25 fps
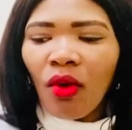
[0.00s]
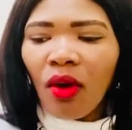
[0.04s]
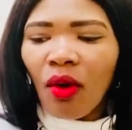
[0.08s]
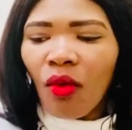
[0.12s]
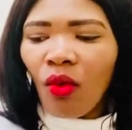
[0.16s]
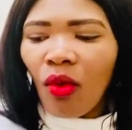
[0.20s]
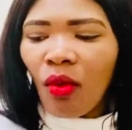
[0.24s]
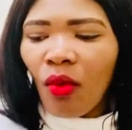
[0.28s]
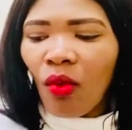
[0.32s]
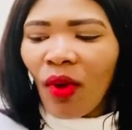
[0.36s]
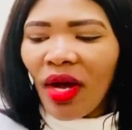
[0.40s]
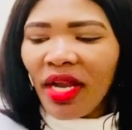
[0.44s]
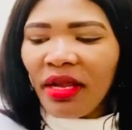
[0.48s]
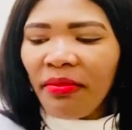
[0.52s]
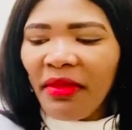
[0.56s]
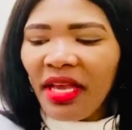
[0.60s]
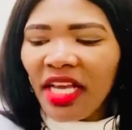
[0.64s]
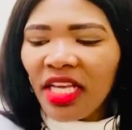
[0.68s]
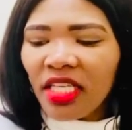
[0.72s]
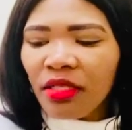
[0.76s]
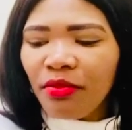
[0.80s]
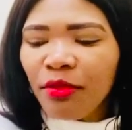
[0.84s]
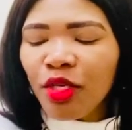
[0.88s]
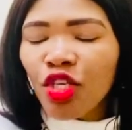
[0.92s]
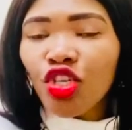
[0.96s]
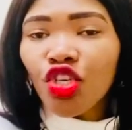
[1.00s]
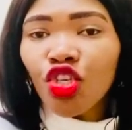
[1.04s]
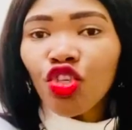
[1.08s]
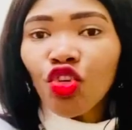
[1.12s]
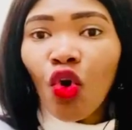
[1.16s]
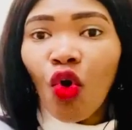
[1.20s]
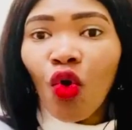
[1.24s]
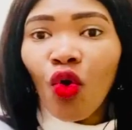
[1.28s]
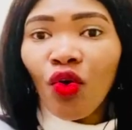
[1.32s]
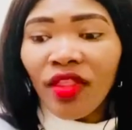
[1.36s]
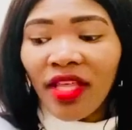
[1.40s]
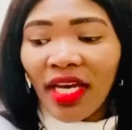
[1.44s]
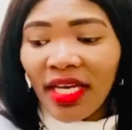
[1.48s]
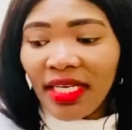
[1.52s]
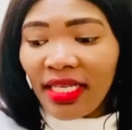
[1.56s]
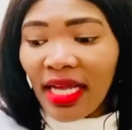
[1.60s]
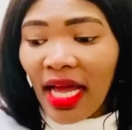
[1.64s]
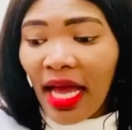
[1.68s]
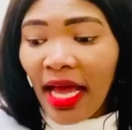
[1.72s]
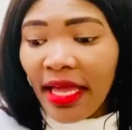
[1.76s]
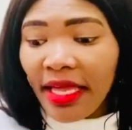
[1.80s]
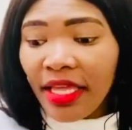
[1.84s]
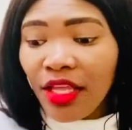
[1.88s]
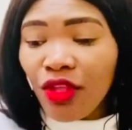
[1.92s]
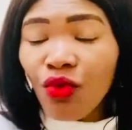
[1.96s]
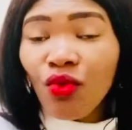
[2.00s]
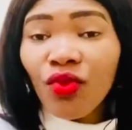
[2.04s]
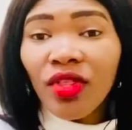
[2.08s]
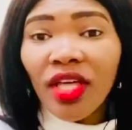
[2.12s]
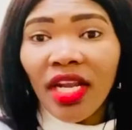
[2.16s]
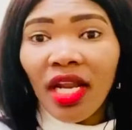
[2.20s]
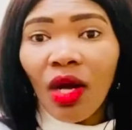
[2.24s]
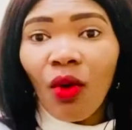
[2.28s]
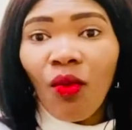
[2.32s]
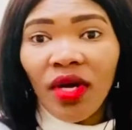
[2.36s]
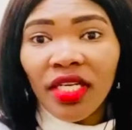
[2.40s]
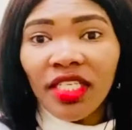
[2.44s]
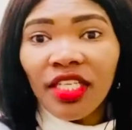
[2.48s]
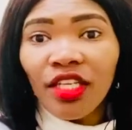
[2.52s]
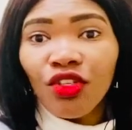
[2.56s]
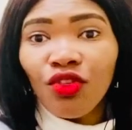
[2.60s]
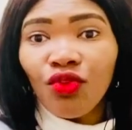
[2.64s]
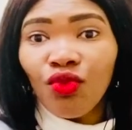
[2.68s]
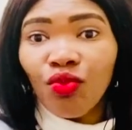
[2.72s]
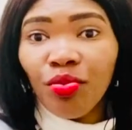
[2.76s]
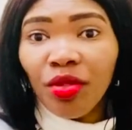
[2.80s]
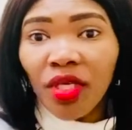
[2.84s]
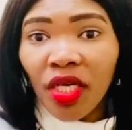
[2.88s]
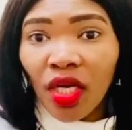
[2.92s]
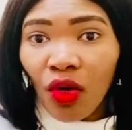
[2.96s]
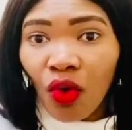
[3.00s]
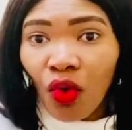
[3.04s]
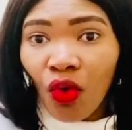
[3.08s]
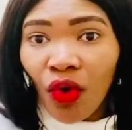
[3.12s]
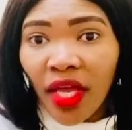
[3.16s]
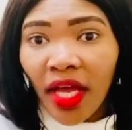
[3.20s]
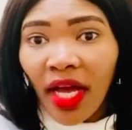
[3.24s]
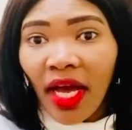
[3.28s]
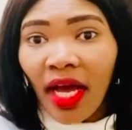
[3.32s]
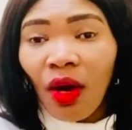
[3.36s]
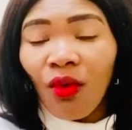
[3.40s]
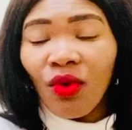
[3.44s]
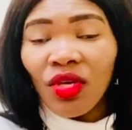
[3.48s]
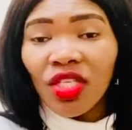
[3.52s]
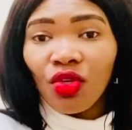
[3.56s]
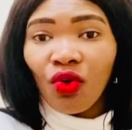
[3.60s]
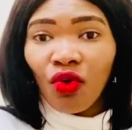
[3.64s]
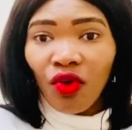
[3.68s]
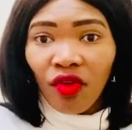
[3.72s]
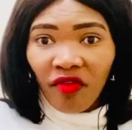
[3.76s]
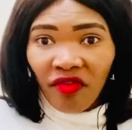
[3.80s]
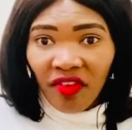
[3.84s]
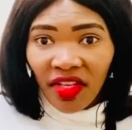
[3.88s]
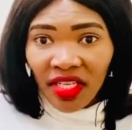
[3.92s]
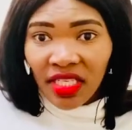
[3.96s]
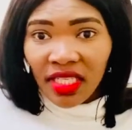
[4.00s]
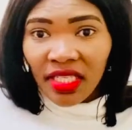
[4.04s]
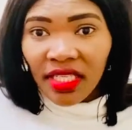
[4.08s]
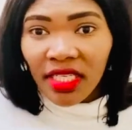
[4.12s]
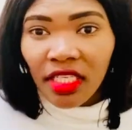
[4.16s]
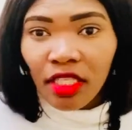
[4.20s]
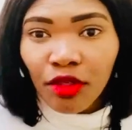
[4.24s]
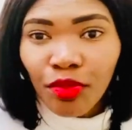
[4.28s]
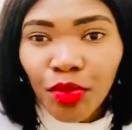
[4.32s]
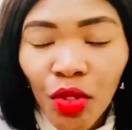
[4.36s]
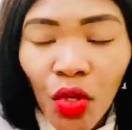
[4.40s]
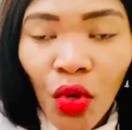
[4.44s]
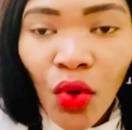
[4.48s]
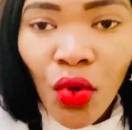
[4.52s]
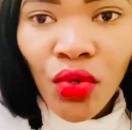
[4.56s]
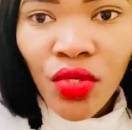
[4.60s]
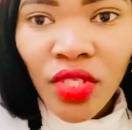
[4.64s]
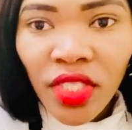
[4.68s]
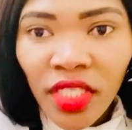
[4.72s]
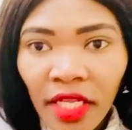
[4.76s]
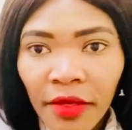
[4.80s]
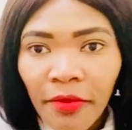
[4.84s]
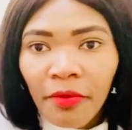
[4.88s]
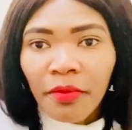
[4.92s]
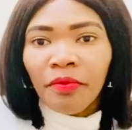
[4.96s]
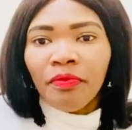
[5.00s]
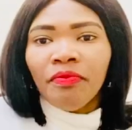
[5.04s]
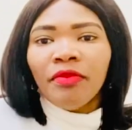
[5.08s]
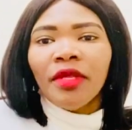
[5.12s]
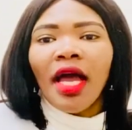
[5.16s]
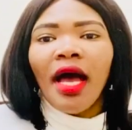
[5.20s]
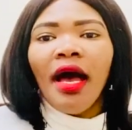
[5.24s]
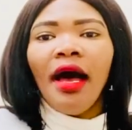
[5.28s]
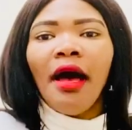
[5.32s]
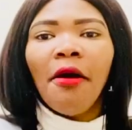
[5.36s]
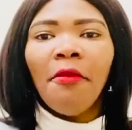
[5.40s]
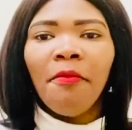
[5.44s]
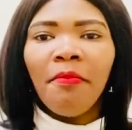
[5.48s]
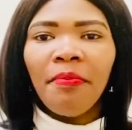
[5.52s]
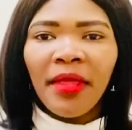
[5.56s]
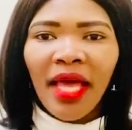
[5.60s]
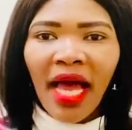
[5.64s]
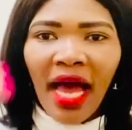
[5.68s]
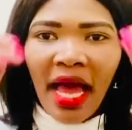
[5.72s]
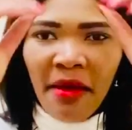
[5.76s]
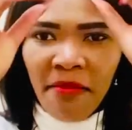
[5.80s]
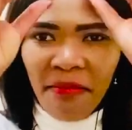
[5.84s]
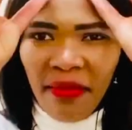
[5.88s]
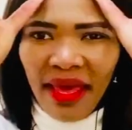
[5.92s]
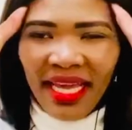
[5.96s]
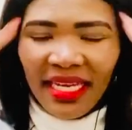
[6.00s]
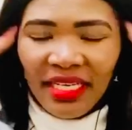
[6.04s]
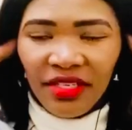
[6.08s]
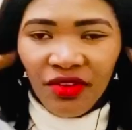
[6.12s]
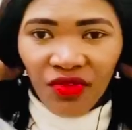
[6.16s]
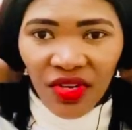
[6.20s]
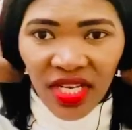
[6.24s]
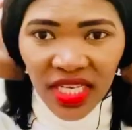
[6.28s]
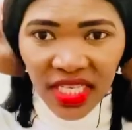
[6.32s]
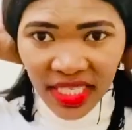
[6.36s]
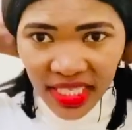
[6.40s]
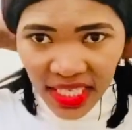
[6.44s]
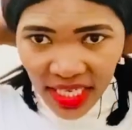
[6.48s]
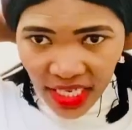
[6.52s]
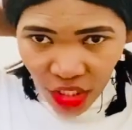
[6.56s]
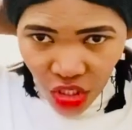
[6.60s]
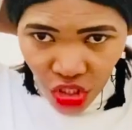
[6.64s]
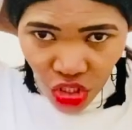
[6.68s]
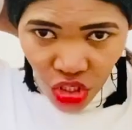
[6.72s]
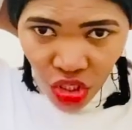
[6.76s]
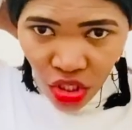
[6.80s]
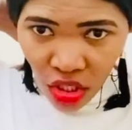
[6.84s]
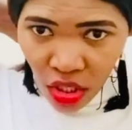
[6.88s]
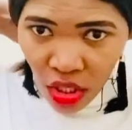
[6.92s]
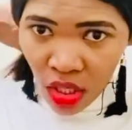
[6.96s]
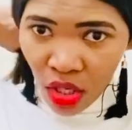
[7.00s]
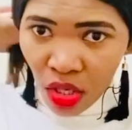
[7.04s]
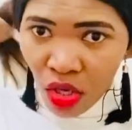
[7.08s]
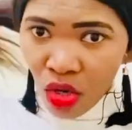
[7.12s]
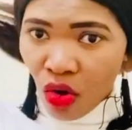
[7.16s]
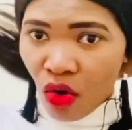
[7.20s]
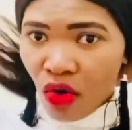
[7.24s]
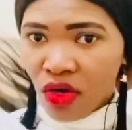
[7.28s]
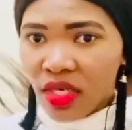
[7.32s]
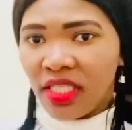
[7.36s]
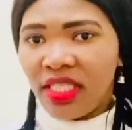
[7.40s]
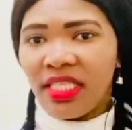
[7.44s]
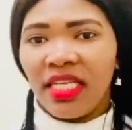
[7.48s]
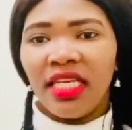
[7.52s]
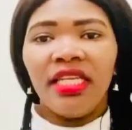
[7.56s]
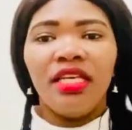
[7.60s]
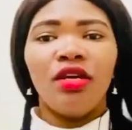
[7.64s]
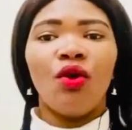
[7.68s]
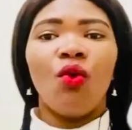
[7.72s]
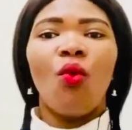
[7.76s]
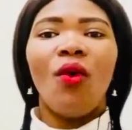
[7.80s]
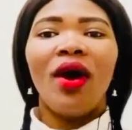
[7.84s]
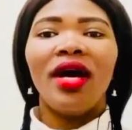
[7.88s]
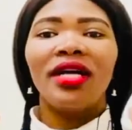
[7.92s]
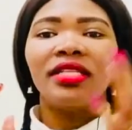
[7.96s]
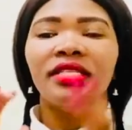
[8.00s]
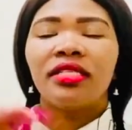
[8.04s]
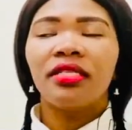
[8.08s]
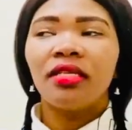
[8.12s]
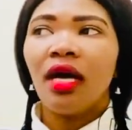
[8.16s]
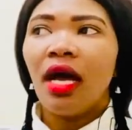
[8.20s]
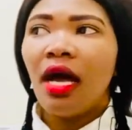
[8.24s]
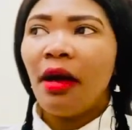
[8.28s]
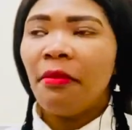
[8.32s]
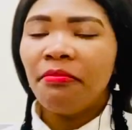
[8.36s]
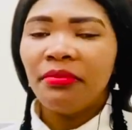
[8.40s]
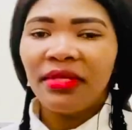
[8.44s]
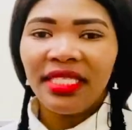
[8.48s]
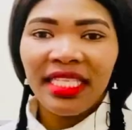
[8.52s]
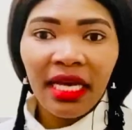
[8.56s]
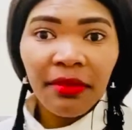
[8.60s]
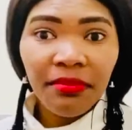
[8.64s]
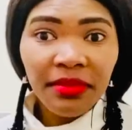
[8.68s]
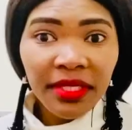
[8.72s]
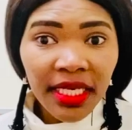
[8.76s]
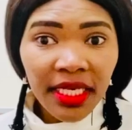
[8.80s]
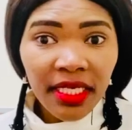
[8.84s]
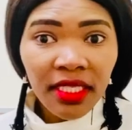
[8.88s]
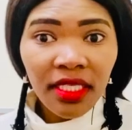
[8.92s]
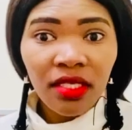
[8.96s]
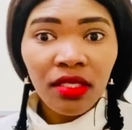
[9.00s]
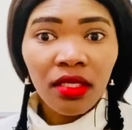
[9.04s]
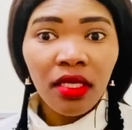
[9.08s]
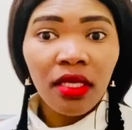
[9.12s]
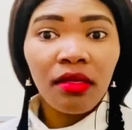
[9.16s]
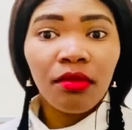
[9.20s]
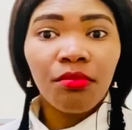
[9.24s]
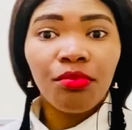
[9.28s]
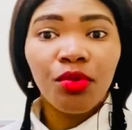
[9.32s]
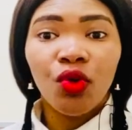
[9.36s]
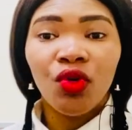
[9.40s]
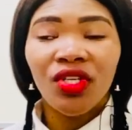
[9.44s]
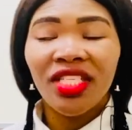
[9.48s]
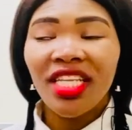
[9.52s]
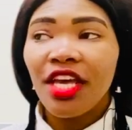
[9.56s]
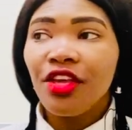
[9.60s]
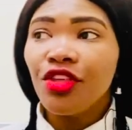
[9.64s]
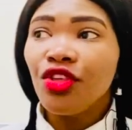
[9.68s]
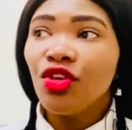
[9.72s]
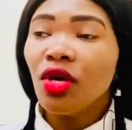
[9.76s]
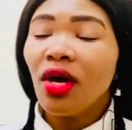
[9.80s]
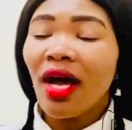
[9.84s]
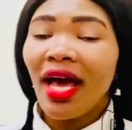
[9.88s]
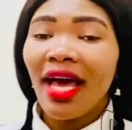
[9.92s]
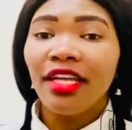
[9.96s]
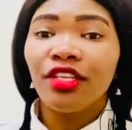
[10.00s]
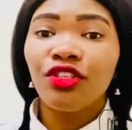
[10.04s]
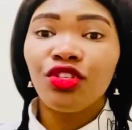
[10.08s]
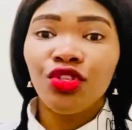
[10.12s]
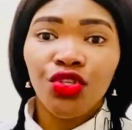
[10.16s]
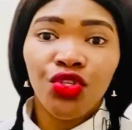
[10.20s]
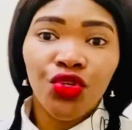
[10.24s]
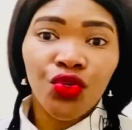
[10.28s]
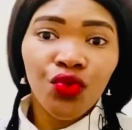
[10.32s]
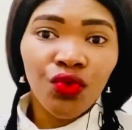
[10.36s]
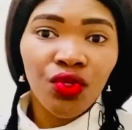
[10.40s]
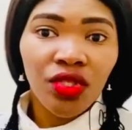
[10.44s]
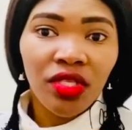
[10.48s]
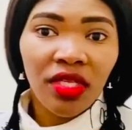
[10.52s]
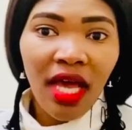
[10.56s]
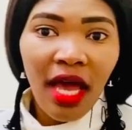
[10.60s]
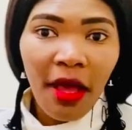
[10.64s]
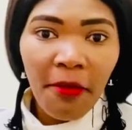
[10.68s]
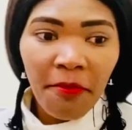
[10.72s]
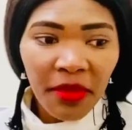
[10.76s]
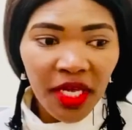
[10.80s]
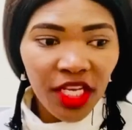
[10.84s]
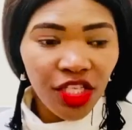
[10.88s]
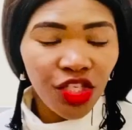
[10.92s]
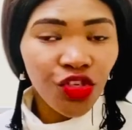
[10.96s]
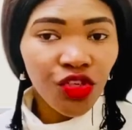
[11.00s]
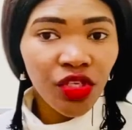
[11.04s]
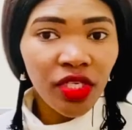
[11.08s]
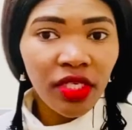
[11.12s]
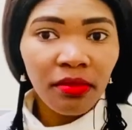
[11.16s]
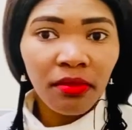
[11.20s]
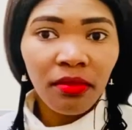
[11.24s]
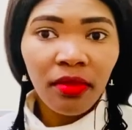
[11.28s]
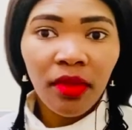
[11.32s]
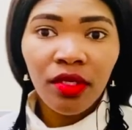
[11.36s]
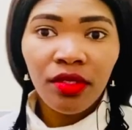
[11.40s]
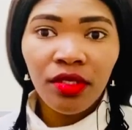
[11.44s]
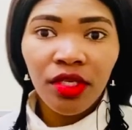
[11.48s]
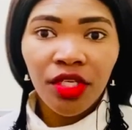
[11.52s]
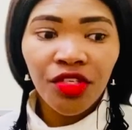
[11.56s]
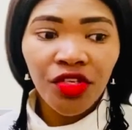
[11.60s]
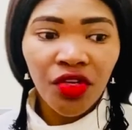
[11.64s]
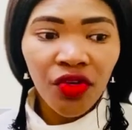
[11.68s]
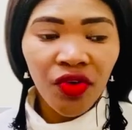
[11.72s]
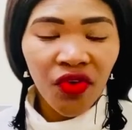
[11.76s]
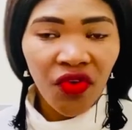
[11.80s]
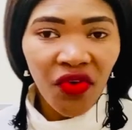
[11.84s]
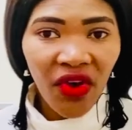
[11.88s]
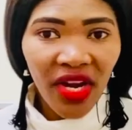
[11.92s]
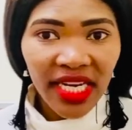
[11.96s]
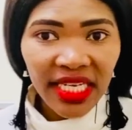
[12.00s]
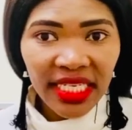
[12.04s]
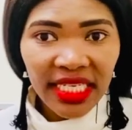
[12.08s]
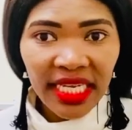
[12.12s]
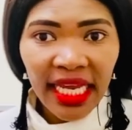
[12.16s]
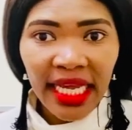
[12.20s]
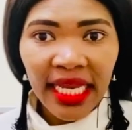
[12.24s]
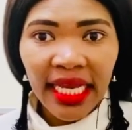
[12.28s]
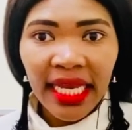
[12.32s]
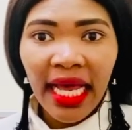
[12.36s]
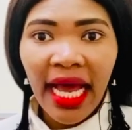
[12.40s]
What makes me sure that I knew that I wanted to be a lawyer, I was convinced, is because I made research concerning what subjects, because I knew I had to choose a stream in grade 10.